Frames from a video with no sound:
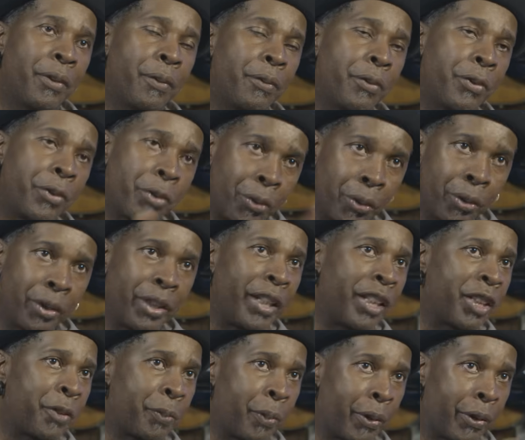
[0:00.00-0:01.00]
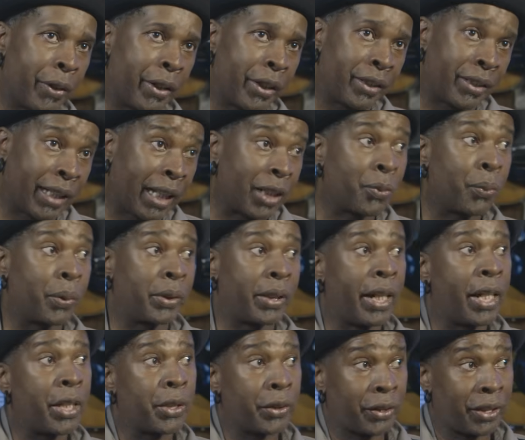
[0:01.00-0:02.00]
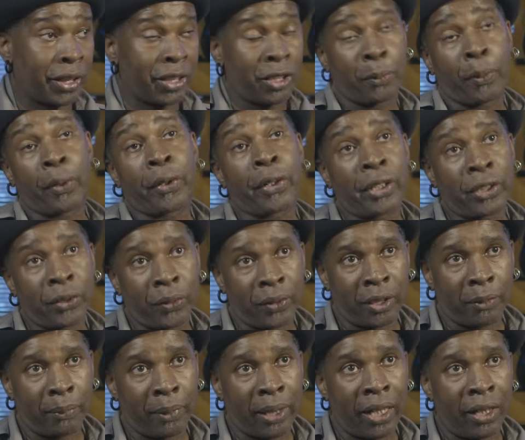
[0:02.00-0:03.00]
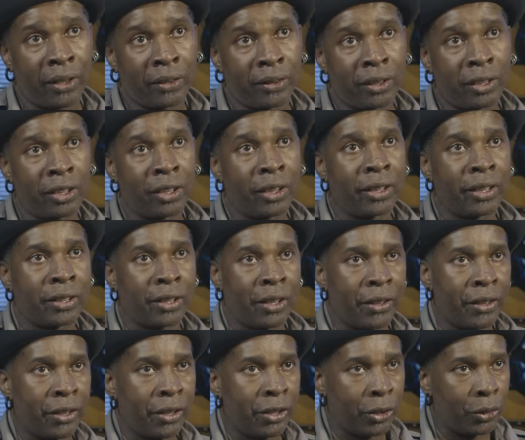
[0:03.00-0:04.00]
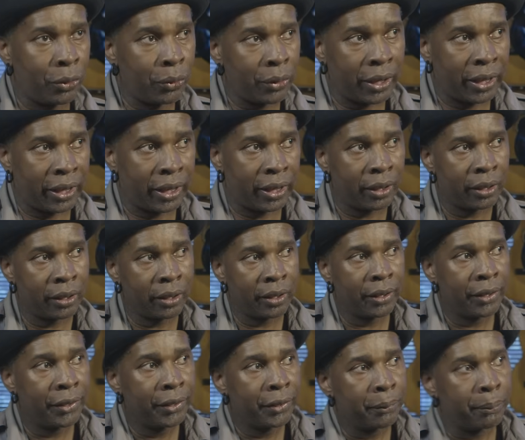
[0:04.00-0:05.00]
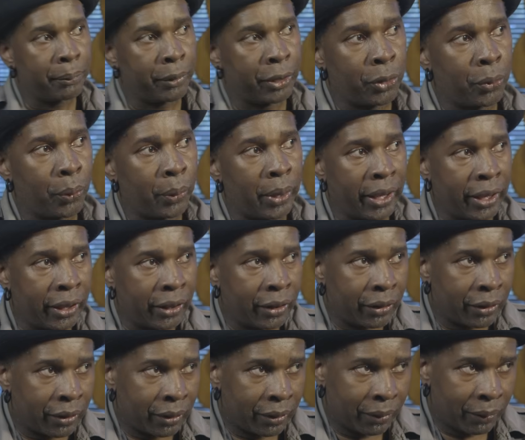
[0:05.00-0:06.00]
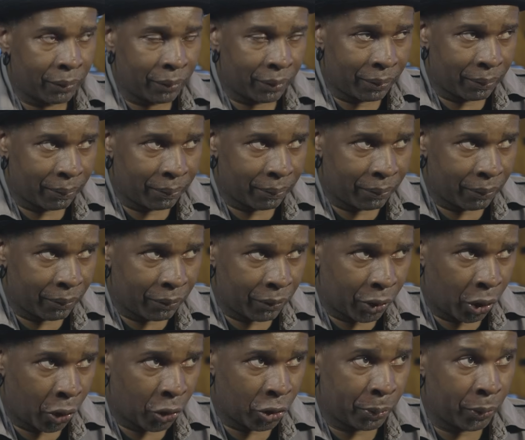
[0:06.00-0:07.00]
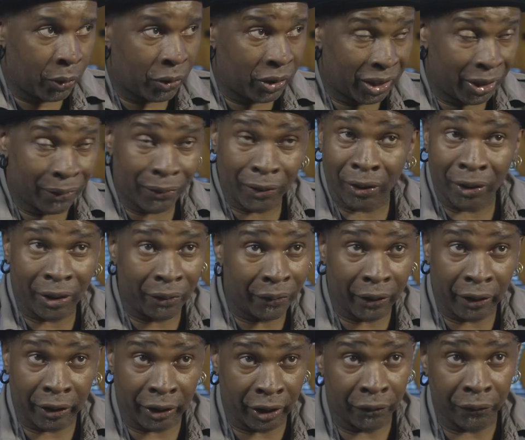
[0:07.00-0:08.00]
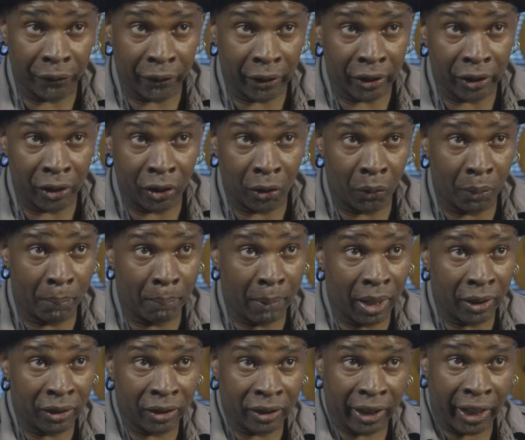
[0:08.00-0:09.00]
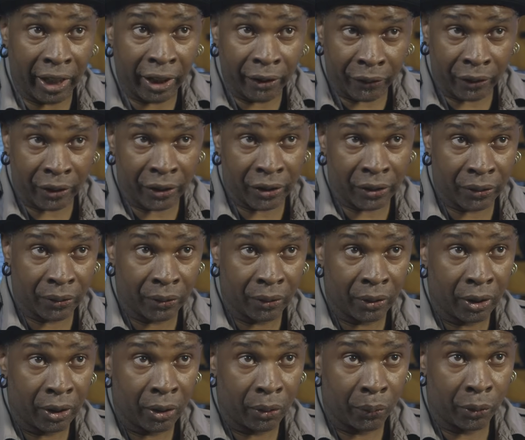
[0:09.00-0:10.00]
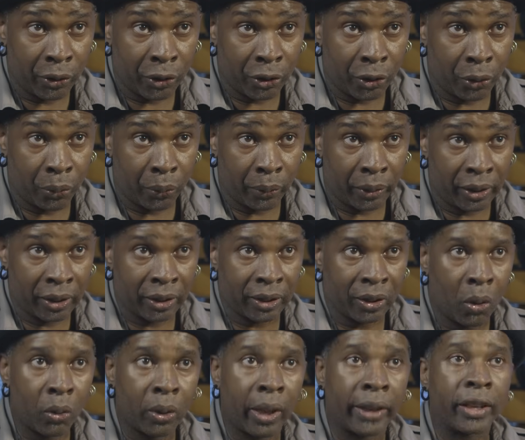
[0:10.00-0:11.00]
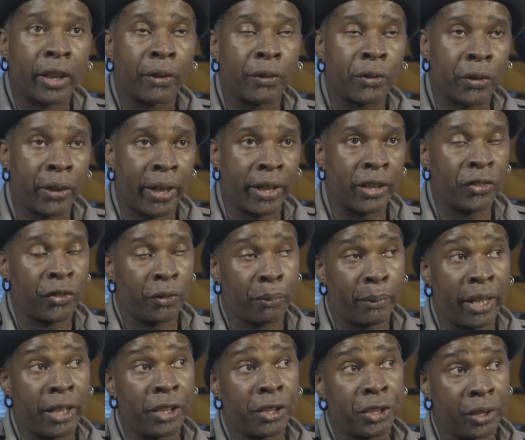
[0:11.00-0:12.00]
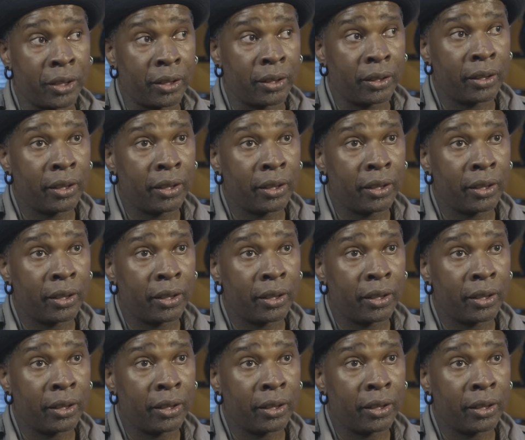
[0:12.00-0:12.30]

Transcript: through the experience. That's what the Hendrix experience was about. There's a unity between those musics, even though they're very different. What Miles Davis was doing, this whole idea of transformation